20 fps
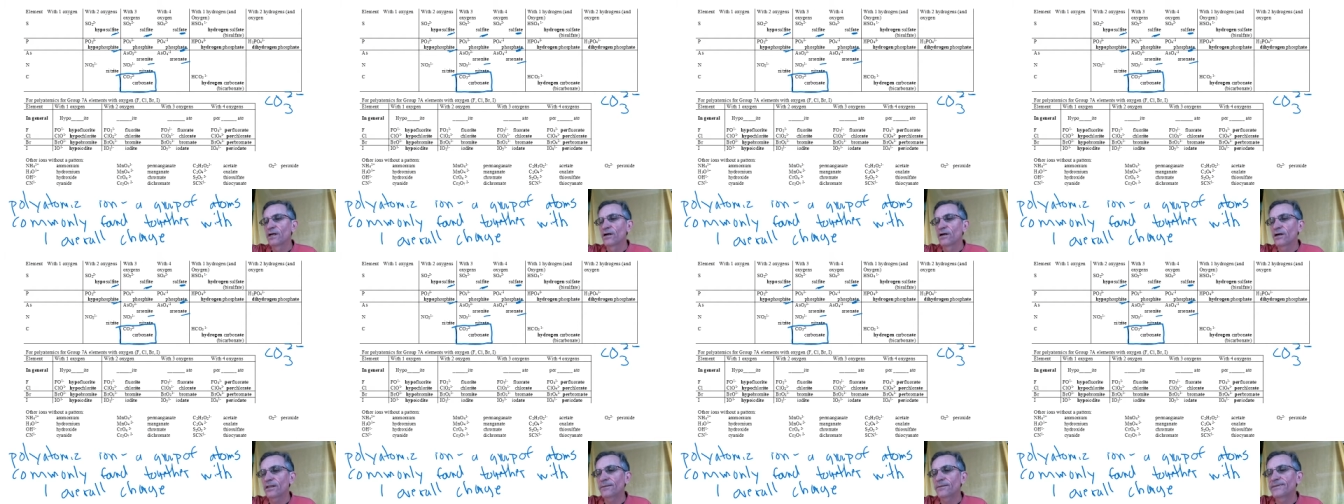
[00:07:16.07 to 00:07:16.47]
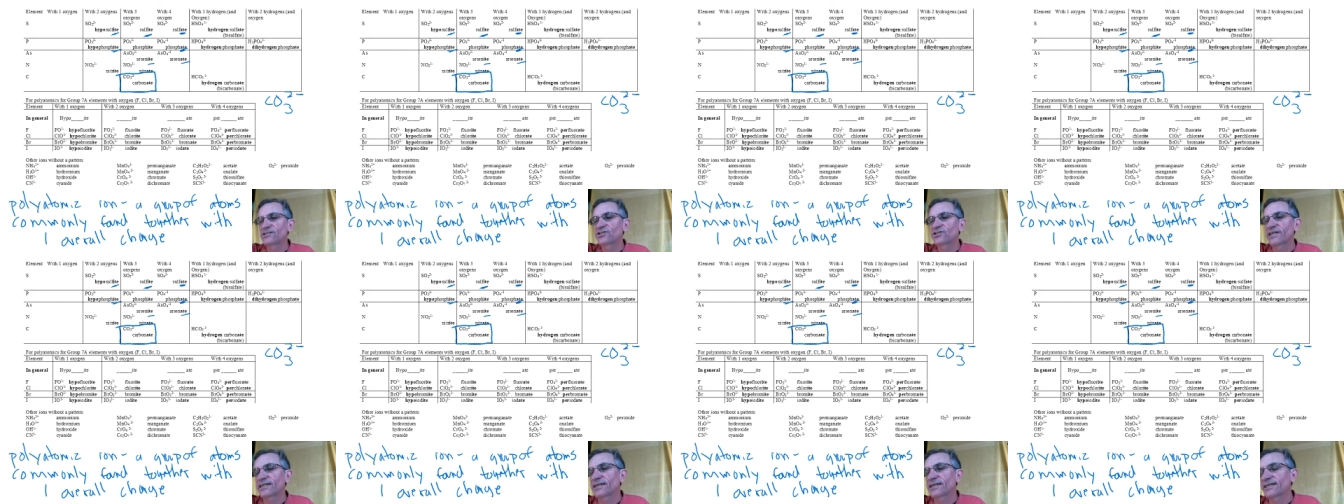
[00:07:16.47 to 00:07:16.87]
let me
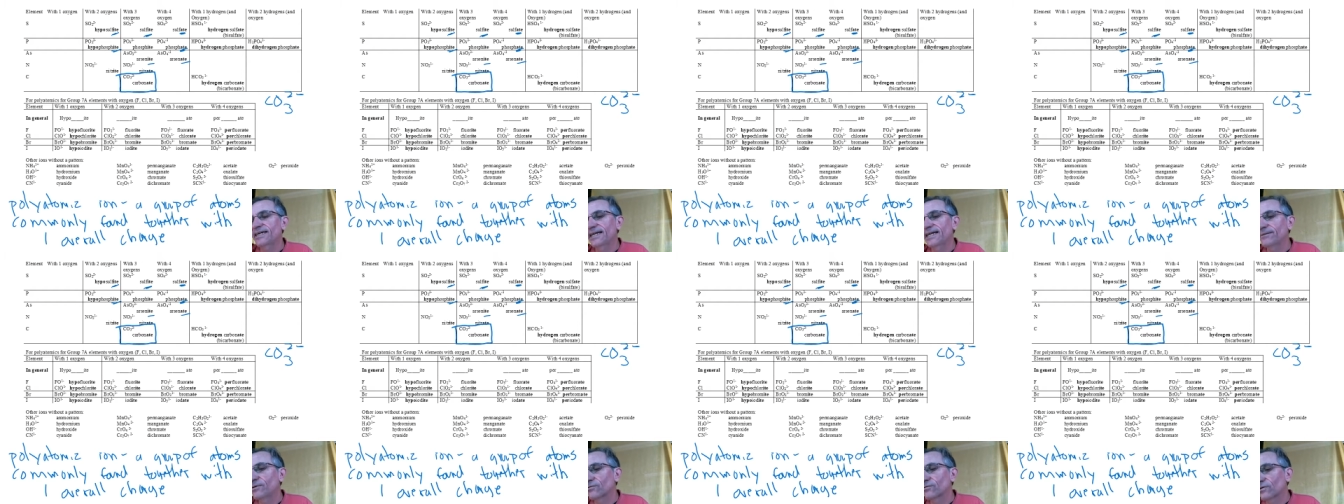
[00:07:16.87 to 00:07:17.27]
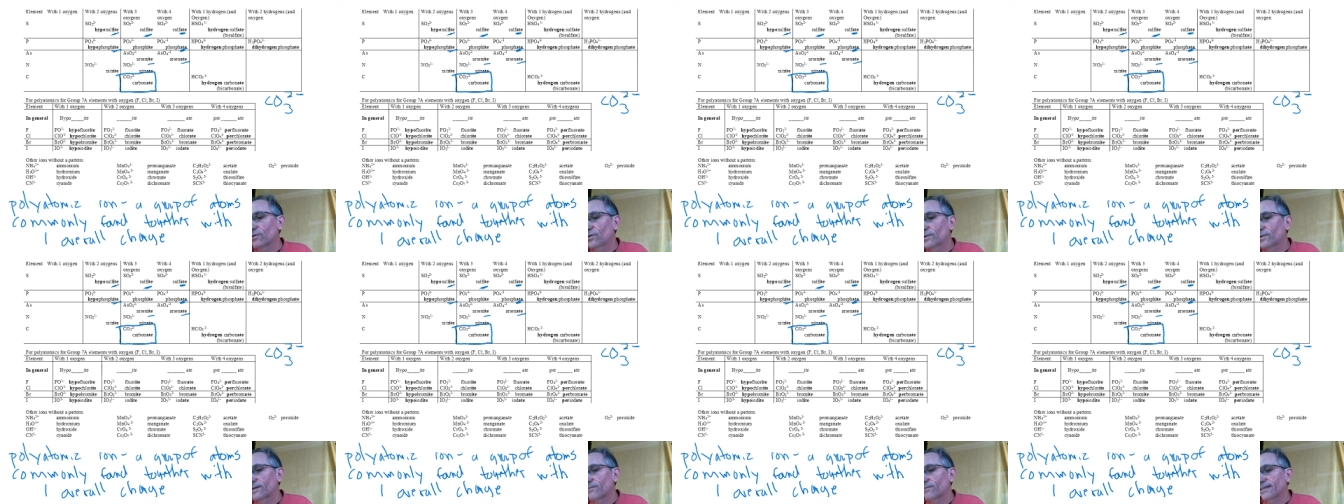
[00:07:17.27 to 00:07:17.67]
check a cable real
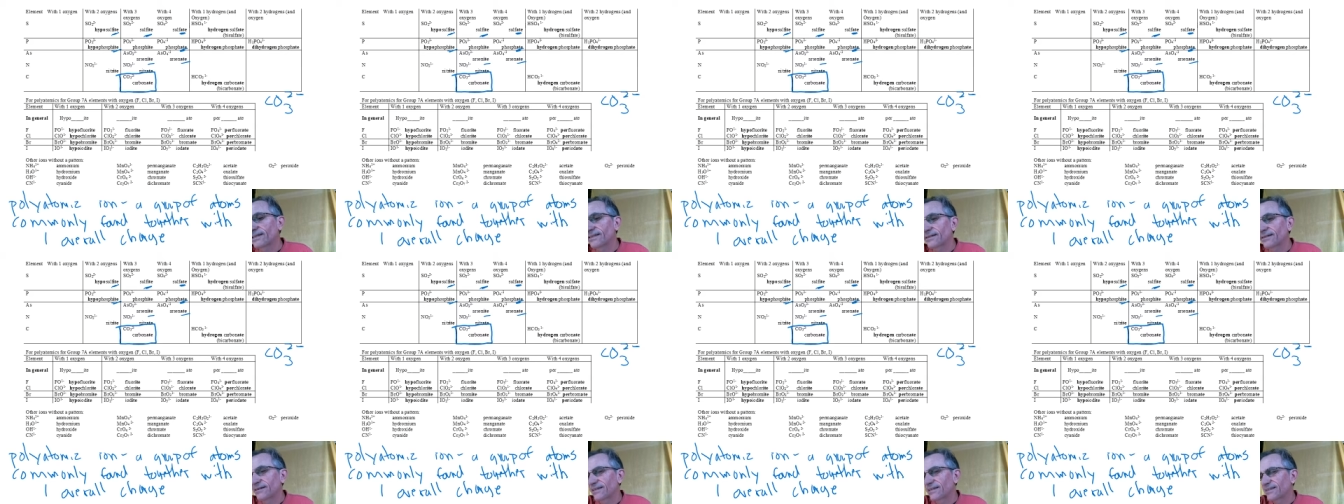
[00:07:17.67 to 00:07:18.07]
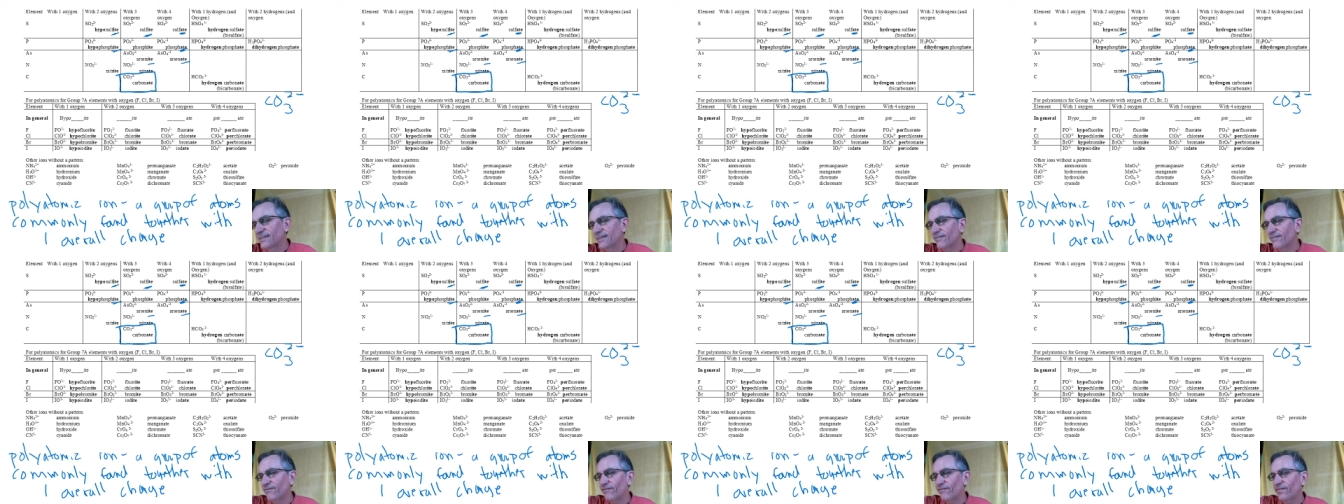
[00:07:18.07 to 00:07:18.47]
quick right here. I
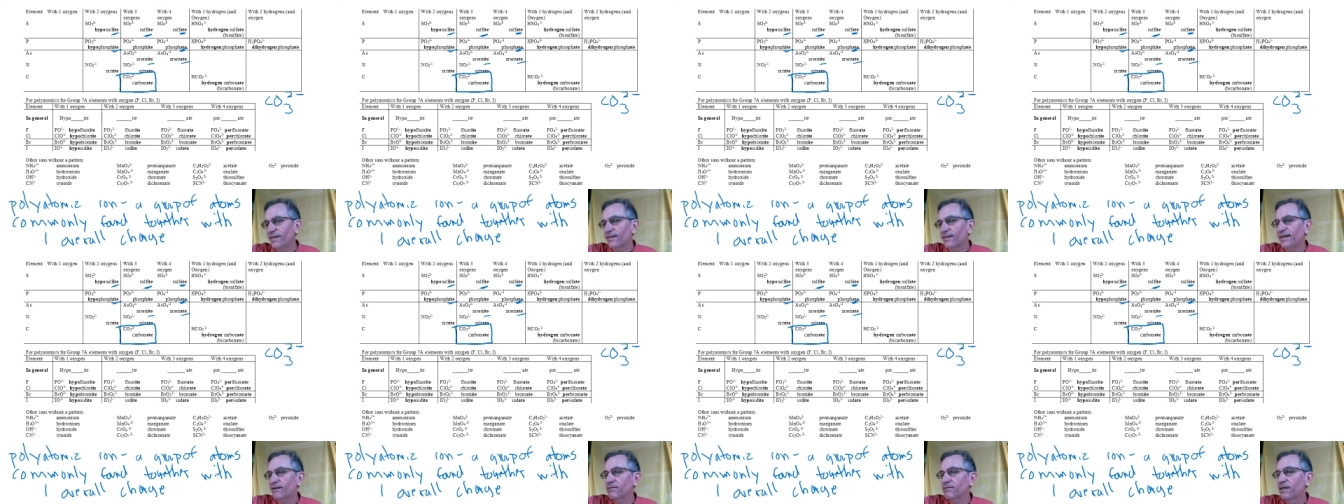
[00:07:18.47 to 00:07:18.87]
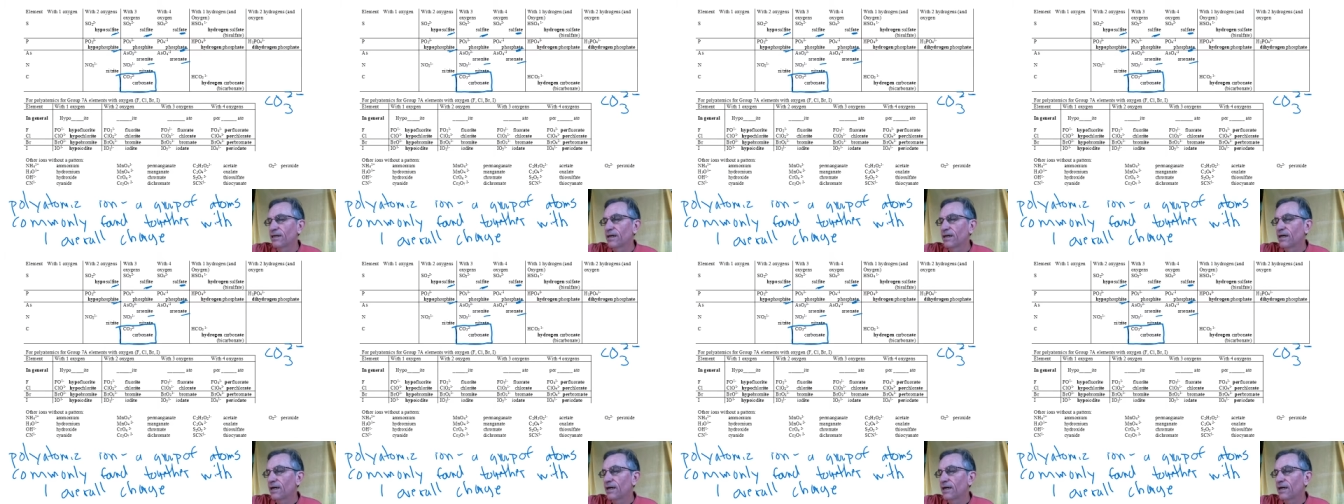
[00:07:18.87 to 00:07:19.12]
think it fell out.